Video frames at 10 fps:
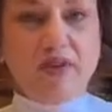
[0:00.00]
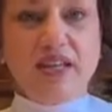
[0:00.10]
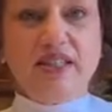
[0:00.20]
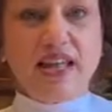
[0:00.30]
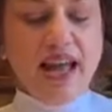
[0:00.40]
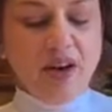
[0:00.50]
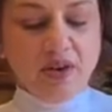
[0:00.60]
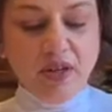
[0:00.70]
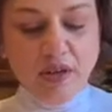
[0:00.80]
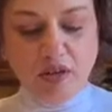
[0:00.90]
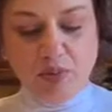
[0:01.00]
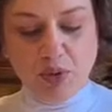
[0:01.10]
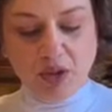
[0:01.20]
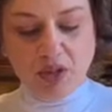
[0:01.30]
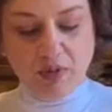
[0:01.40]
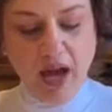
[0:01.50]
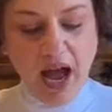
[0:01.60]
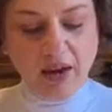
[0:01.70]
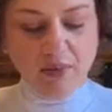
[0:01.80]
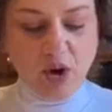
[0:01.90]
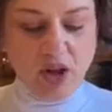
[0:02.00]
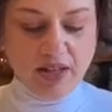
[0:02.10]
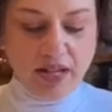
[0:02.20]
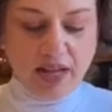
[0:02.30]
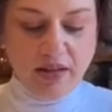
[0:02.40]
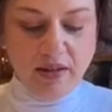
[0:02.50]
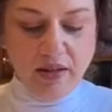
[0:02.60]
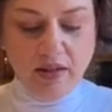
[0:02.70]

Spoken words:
face down, put some cotton balls in.